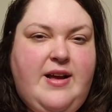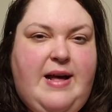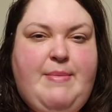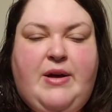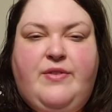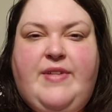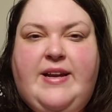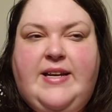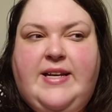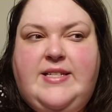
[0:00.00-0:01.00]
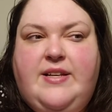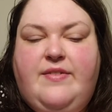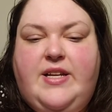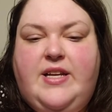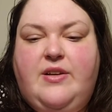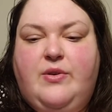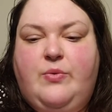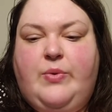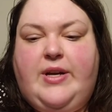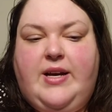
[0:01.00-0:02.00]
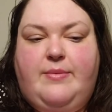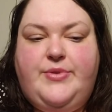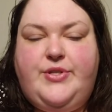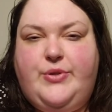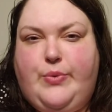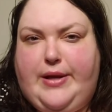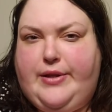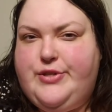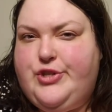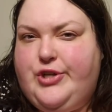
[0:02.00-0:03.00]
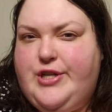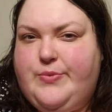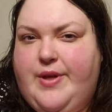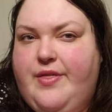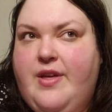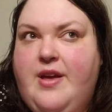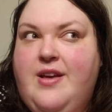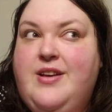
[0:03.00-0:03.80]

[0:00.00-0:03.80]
amount of that negativity when it comes to weight loss journeys with